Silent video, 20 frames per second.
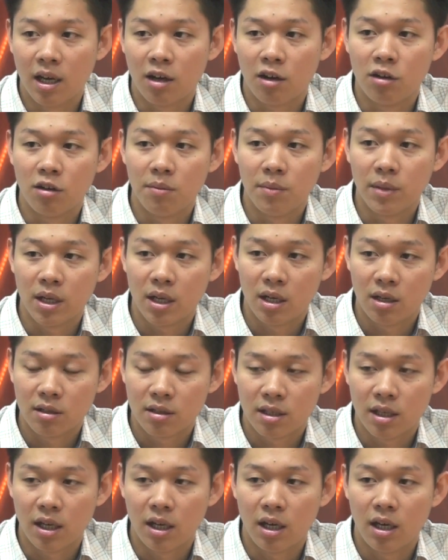economical
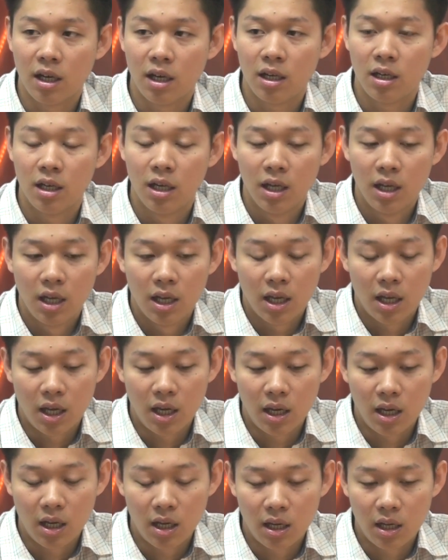side,
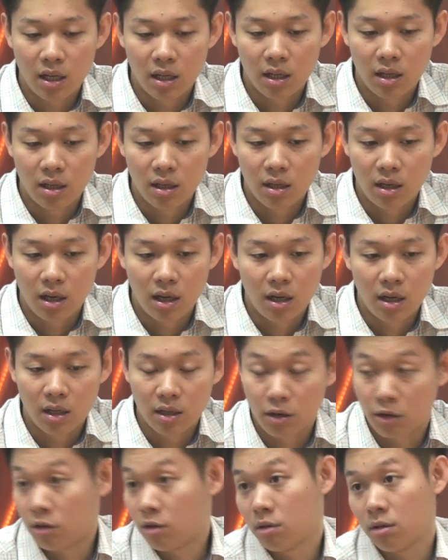and
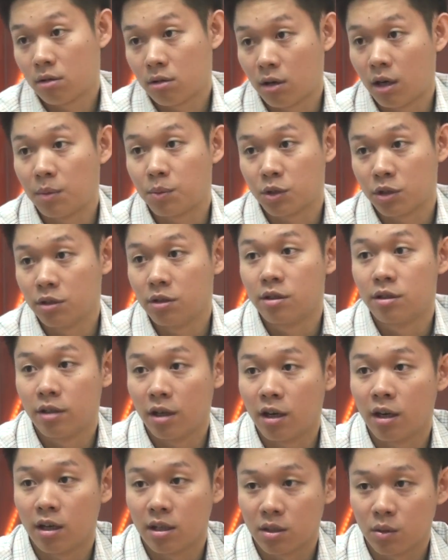the corruptions
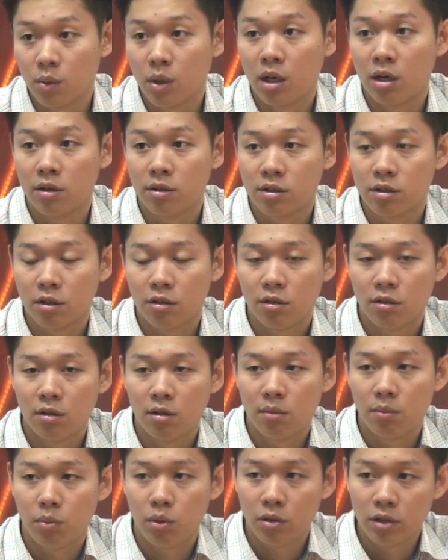there as well.
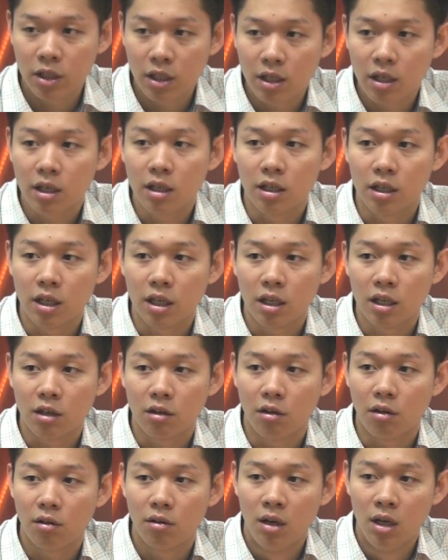So politically, you
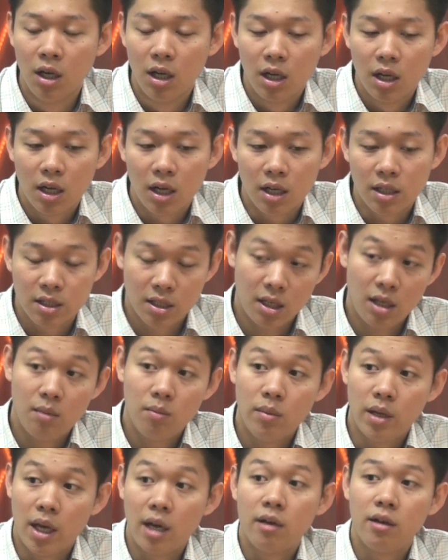know,
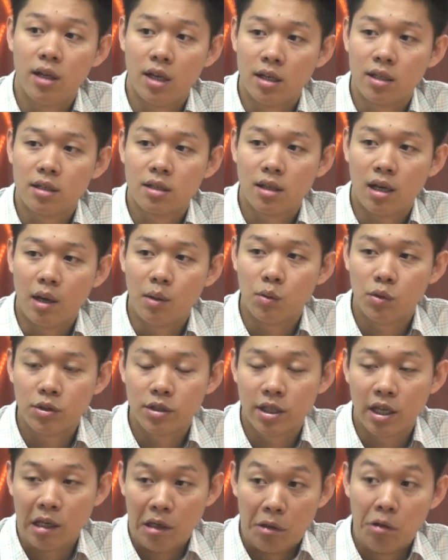some areas, I
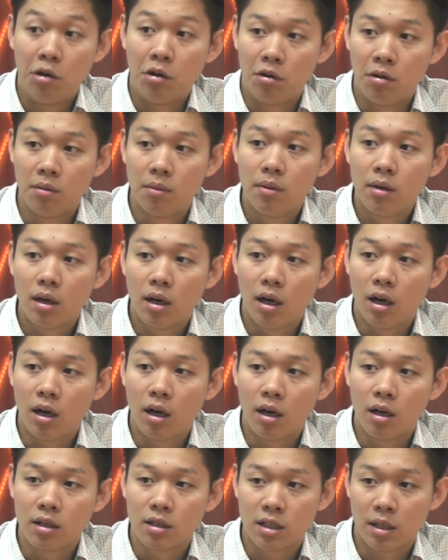won't say all,
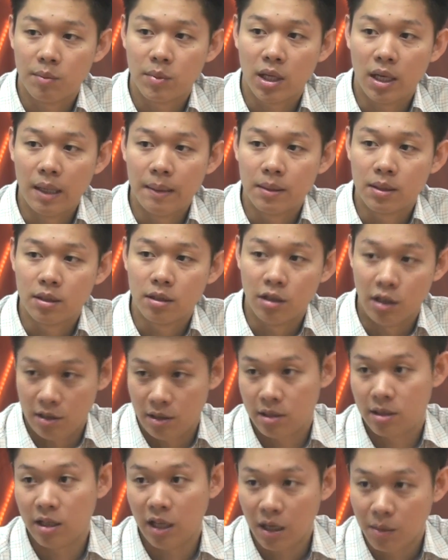are sometimes
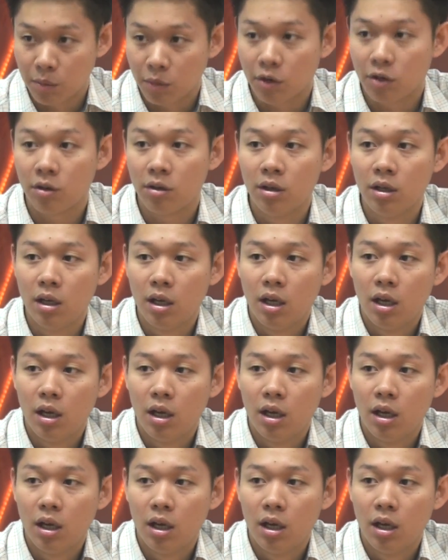not stable